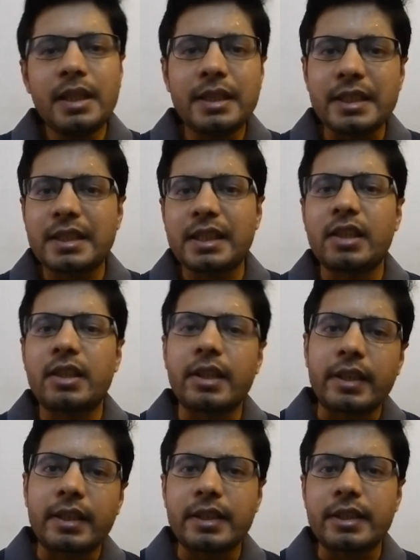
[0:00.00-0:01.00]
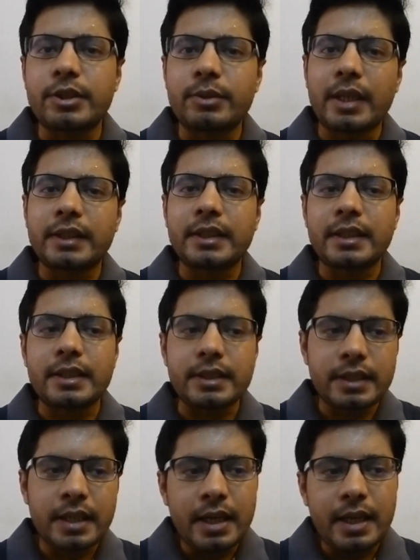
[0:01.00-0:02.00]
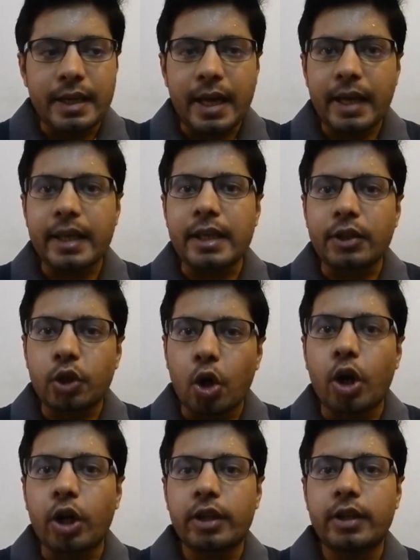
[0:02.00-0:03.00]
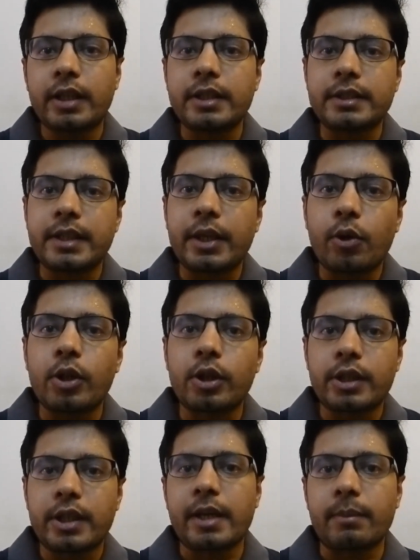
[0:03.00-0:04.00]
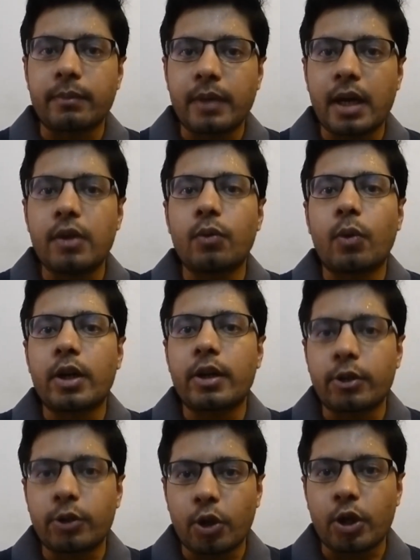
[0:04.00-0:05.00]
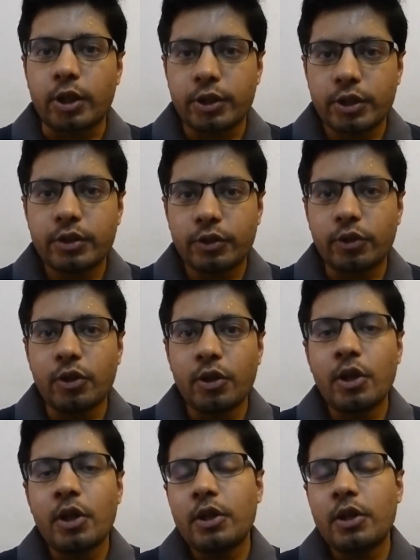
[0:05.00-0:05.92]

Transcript: this clutter and the distraction, this nagging thought that is there all the time, unwanted thoughts, you know.